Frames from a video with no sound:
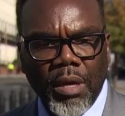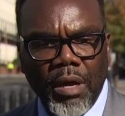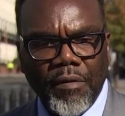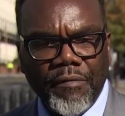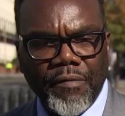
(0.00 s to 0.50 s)

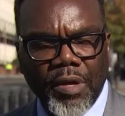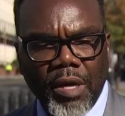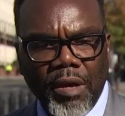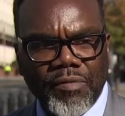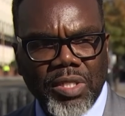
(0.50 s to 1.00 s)
of
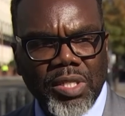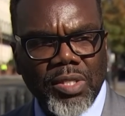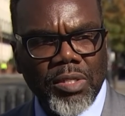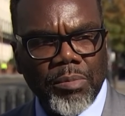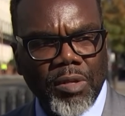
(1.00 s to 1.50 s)
of
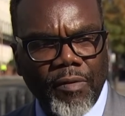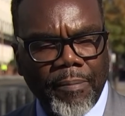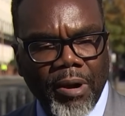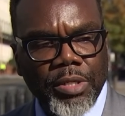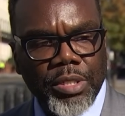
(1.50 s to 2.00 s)
systems of
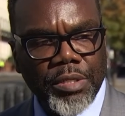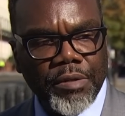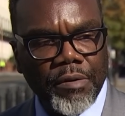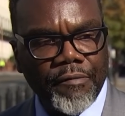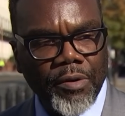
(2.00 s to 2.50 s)
oppression
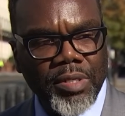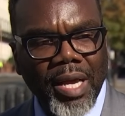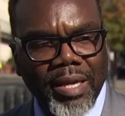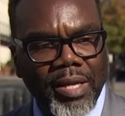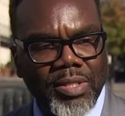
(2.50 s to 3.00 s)
for
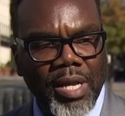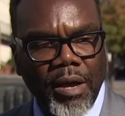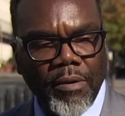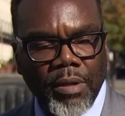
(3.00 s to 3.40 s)
decades now